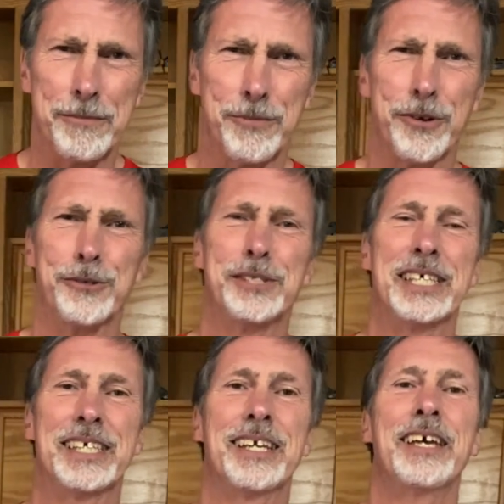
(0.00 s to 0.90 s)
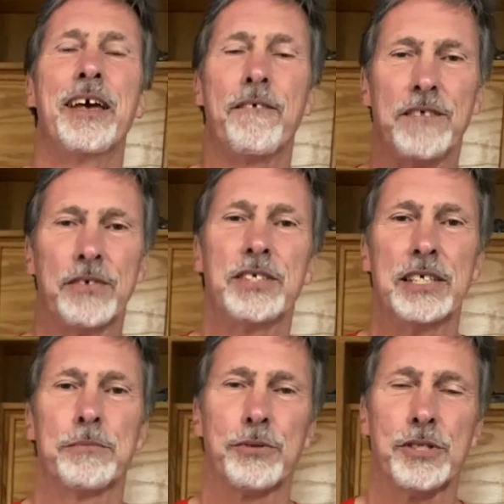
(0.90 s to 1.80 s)
protein,
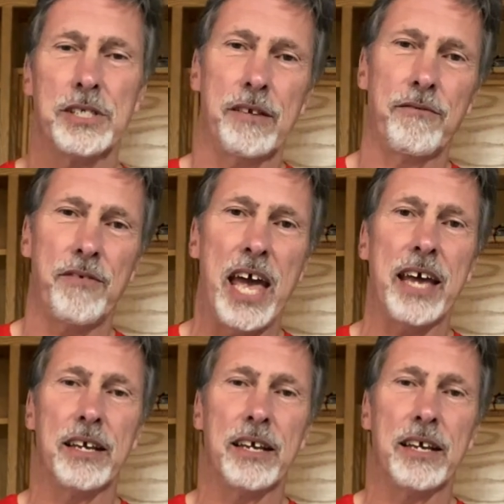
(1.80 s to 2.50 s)
15% fat.